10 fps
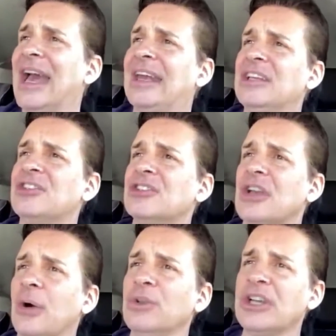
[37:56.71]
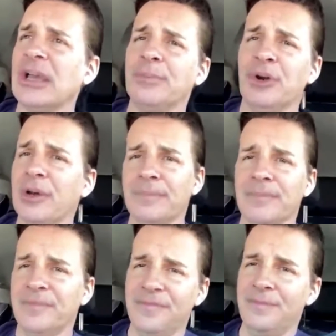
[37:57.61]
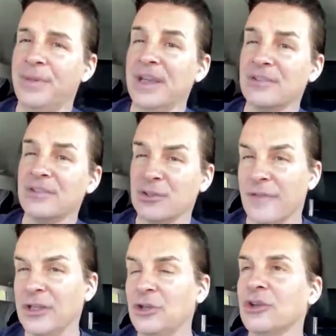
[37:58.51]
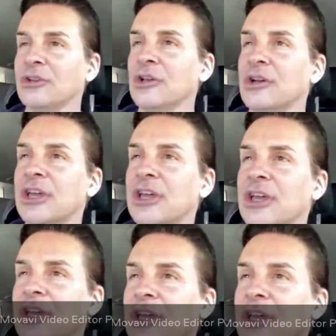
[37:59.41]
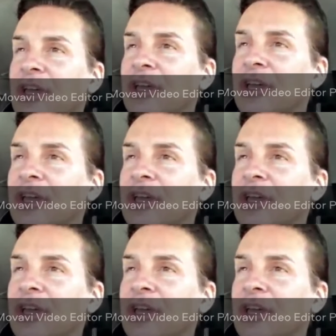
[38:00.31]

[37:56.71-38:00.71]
and I wish I could put up pictures of it. You can look it up on your own.